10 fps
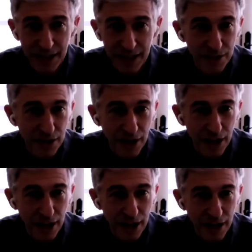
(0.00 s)
and it
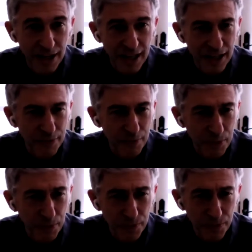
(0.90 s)
uh, and
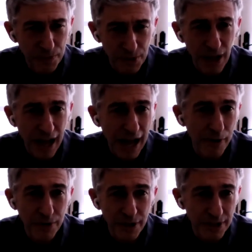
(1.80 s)
people were saying, well,
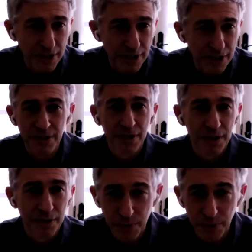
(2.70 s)
how did this